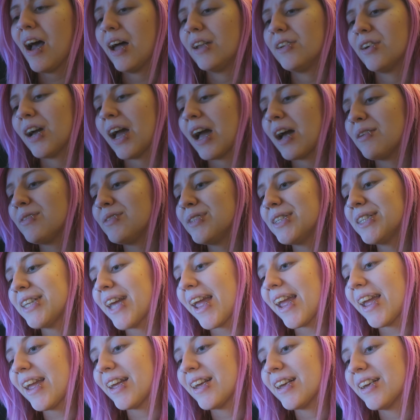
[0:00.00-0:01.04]
And I have to
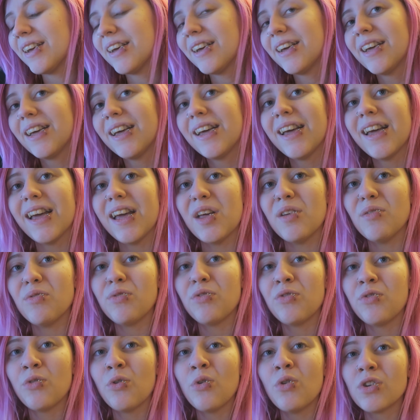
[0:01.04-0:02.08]
take it
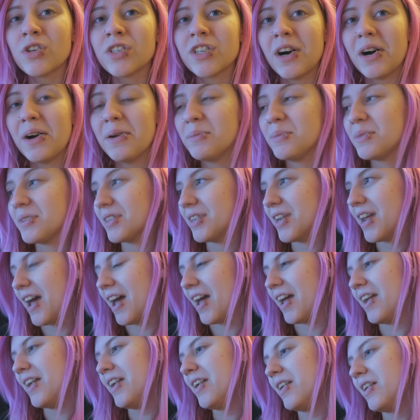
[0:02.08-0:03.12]
4 times a
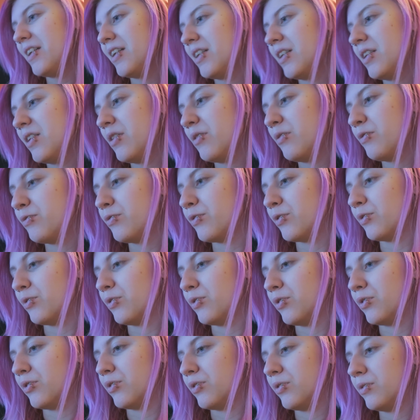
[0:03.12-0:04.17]
day
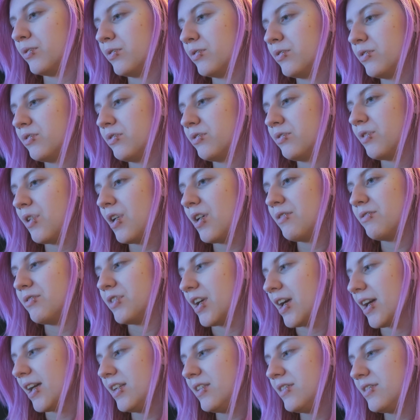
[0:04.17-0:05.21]
for 5
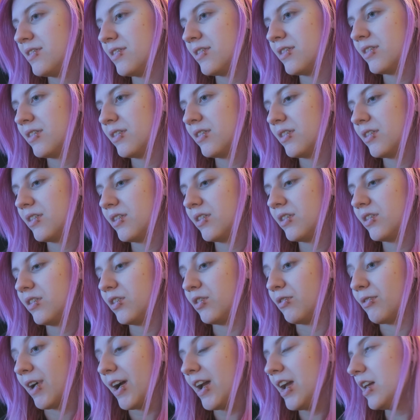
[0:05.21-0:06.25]
days.
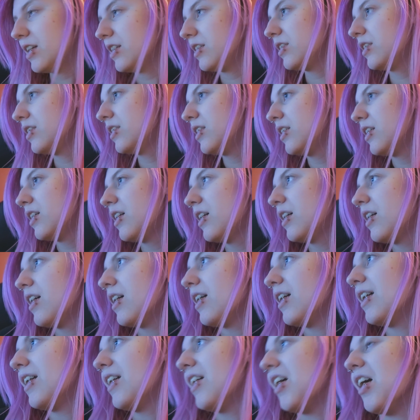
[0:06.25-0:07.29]
Great.
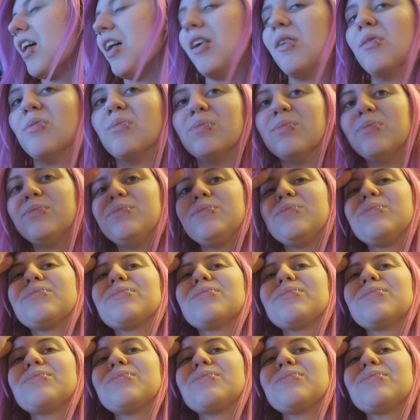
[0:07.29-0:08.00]
It